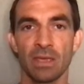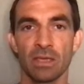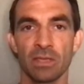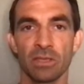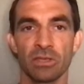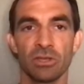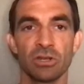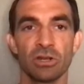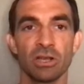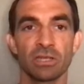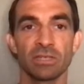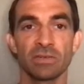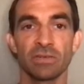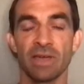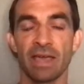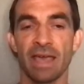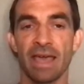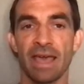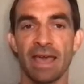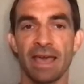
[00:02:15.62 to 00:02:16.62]
You can also
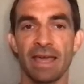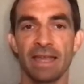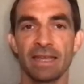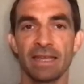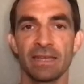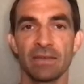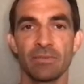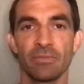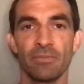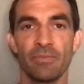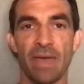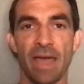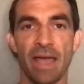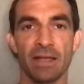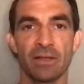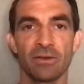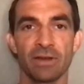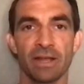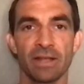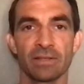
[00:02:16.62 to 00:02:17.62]
add
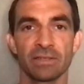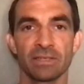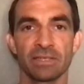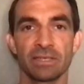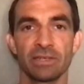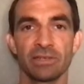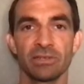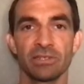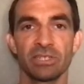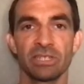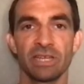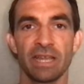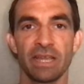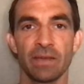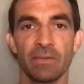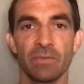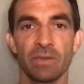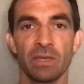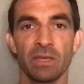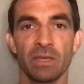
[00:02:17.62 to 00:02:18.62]
backgrounds to your
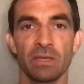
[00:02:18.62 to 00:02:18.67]
jam.